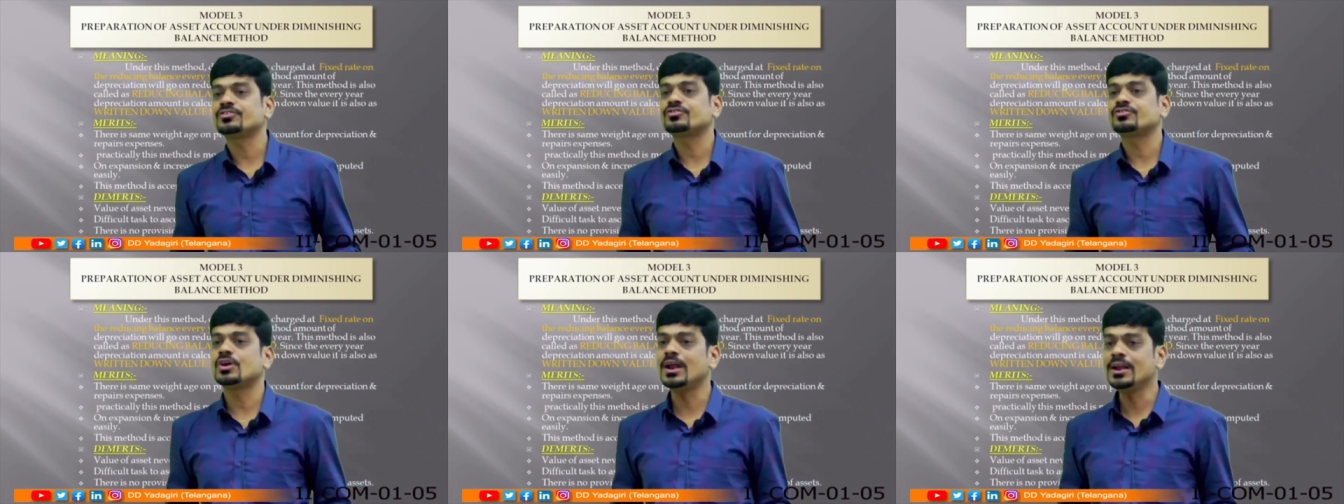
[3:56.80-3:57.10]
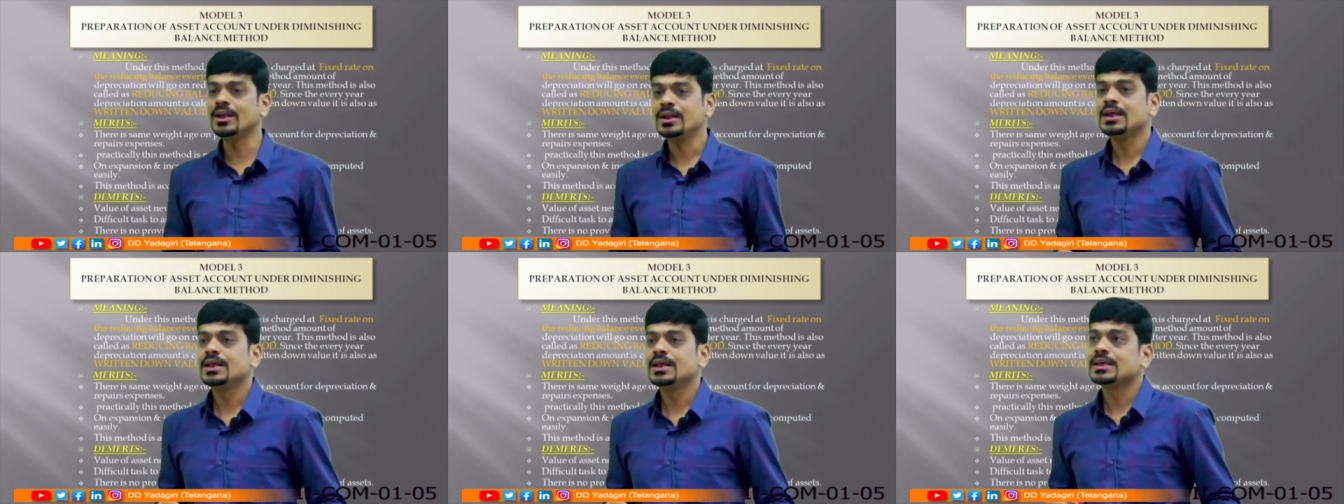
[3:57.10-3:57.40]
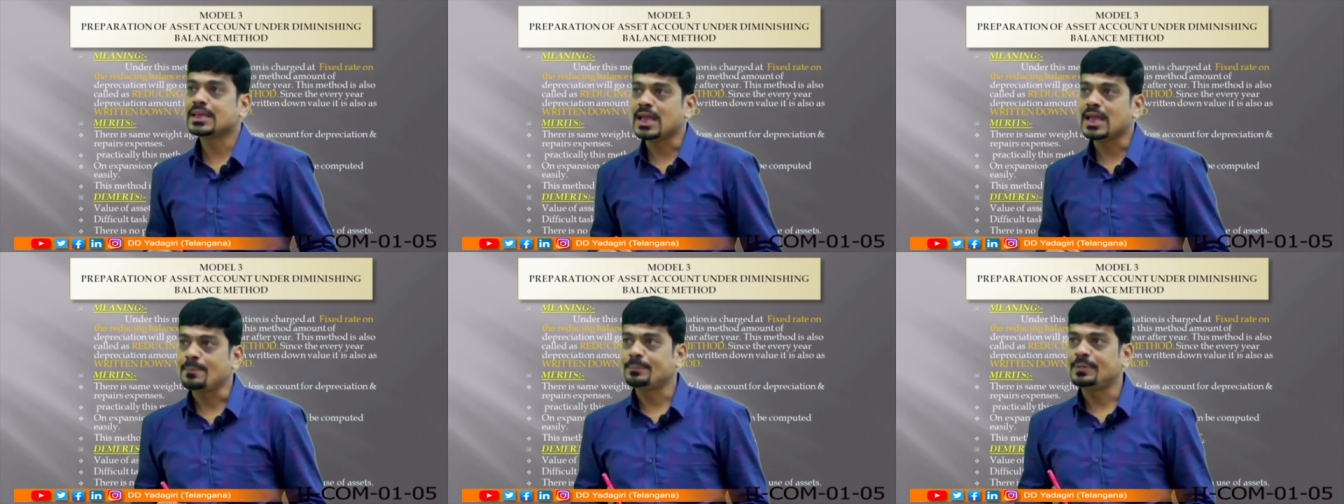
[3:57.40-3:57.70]
on
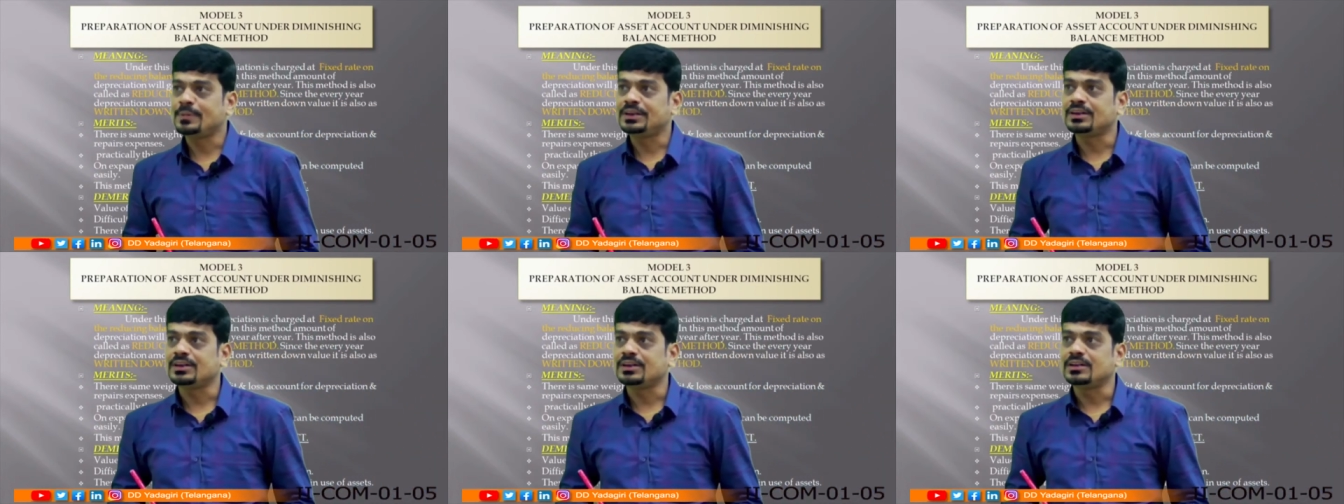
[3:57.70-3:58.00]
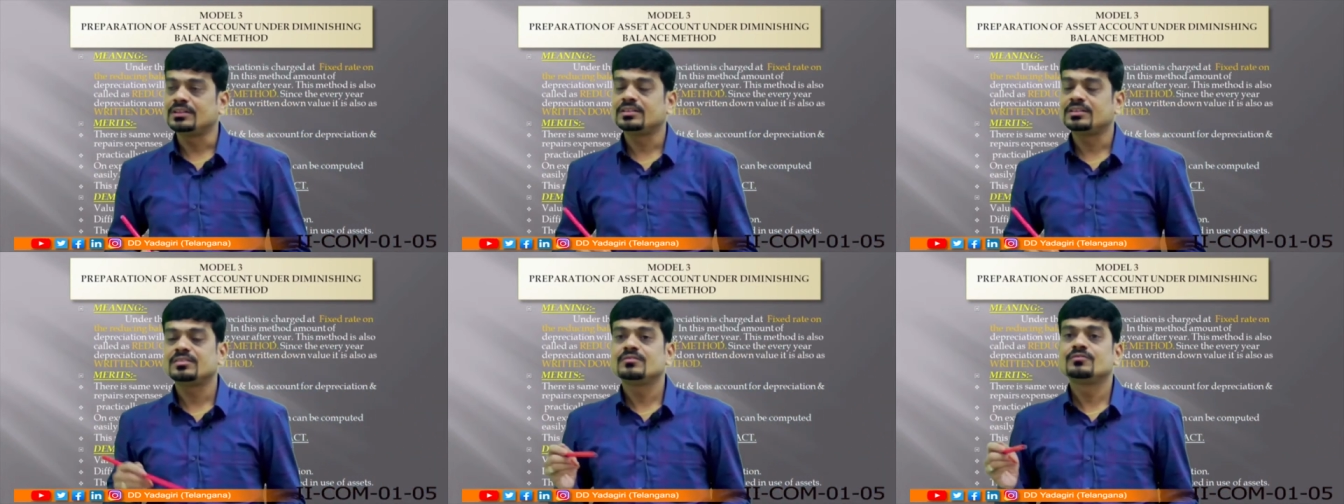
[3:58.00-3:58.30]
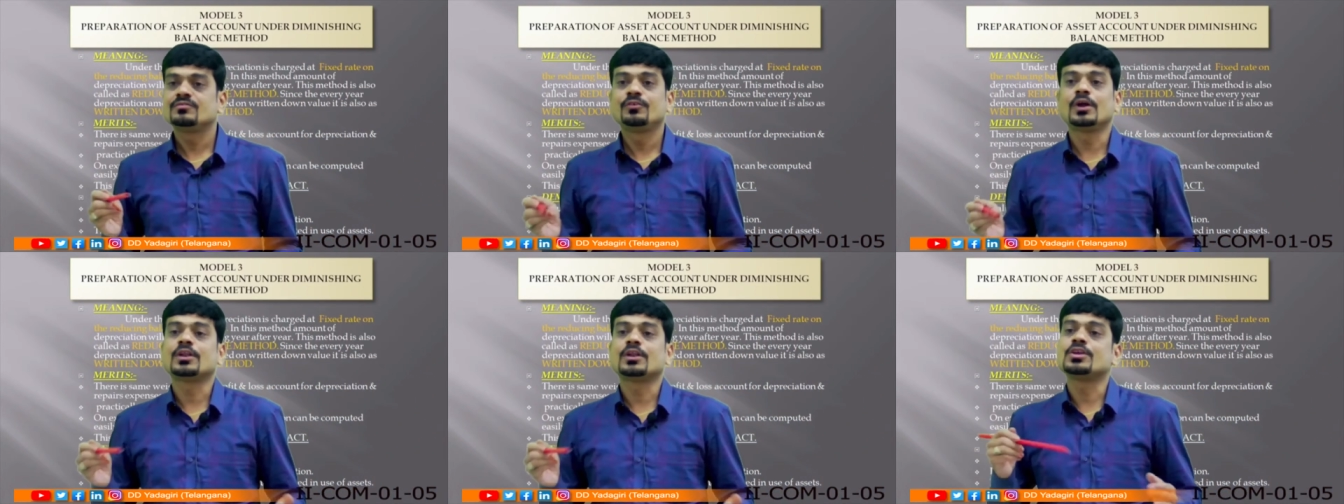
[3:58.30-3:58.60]
capital
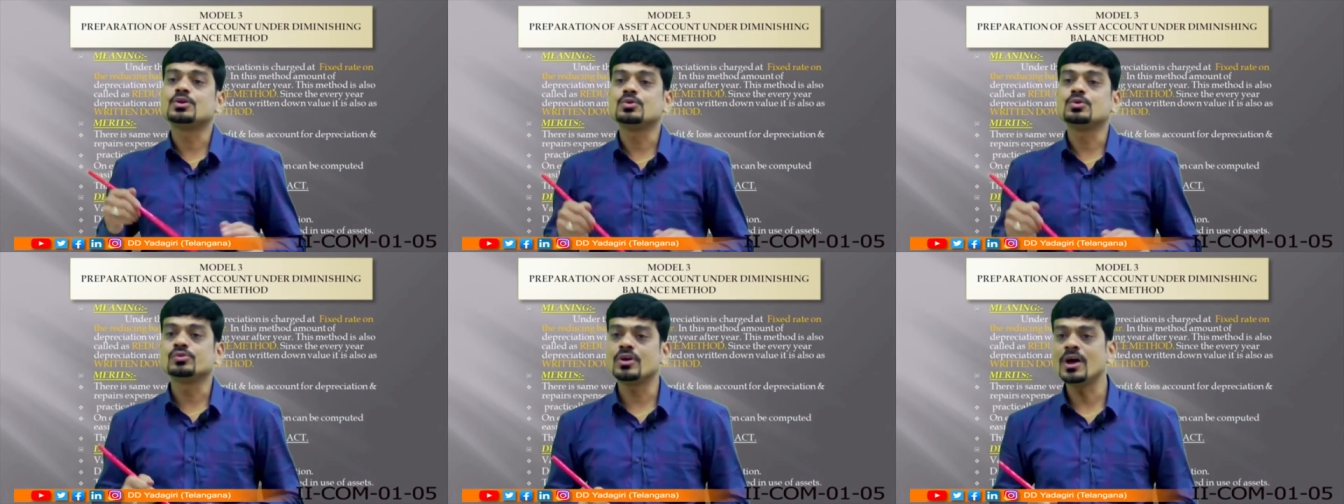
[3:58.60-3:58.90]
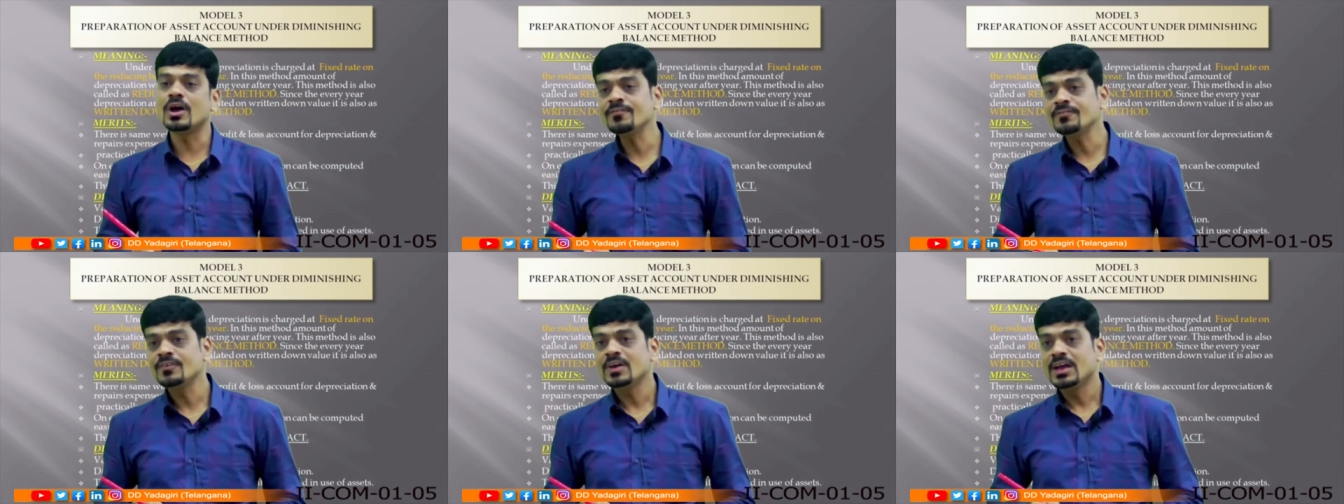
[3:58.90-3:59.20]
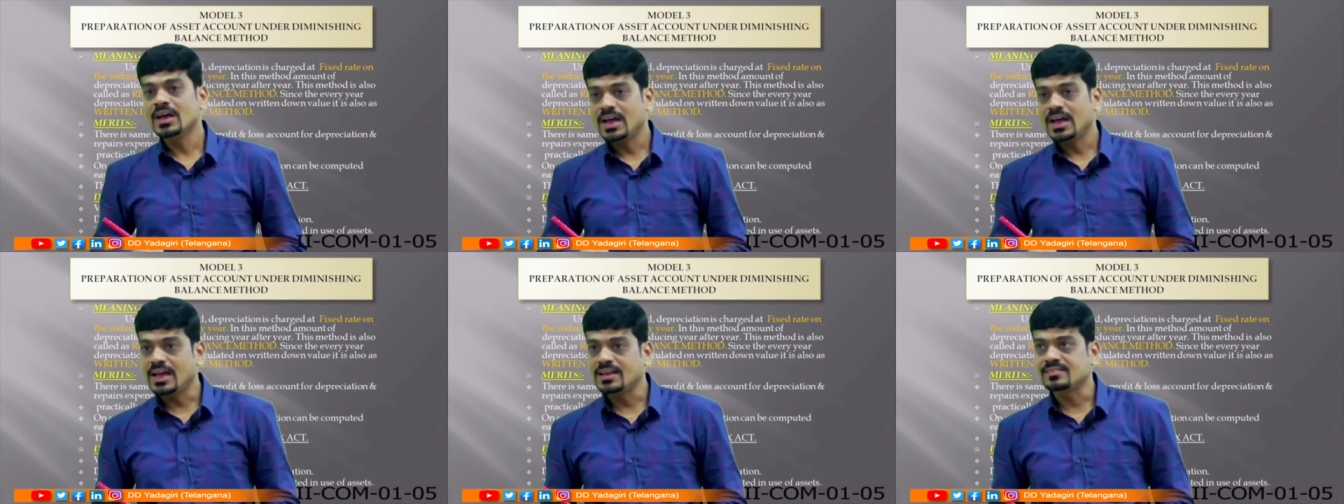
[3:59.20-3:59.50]
for the use of
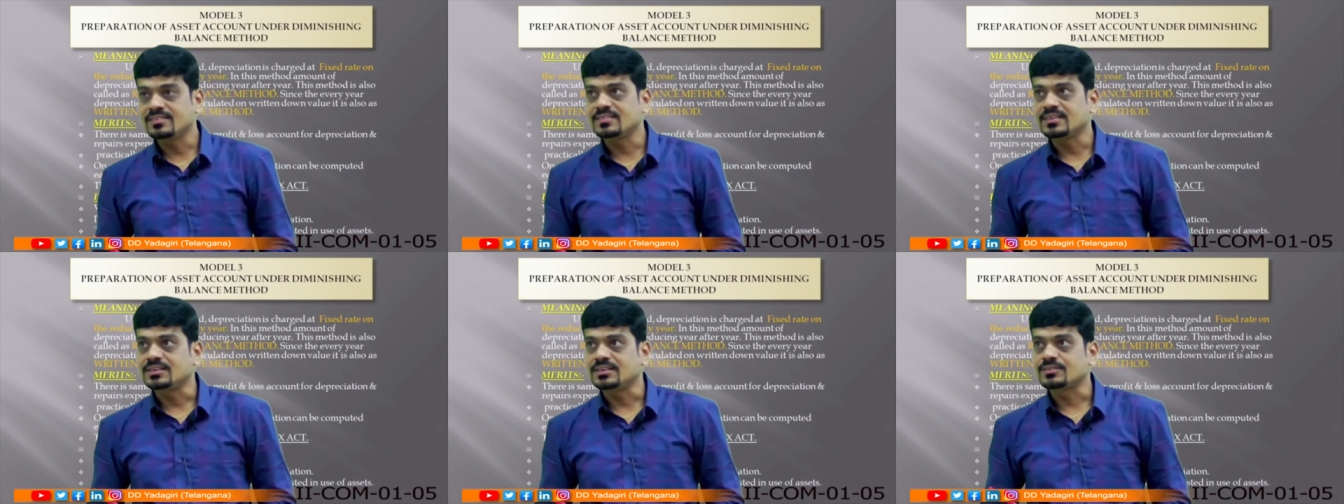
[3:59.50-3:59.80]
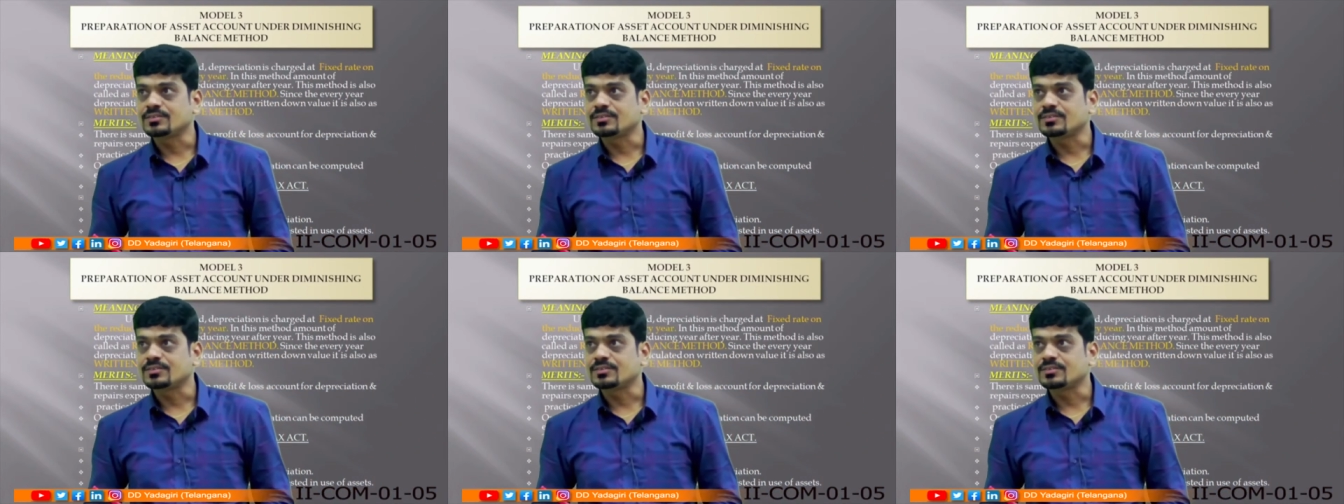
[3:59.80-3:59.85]
asset.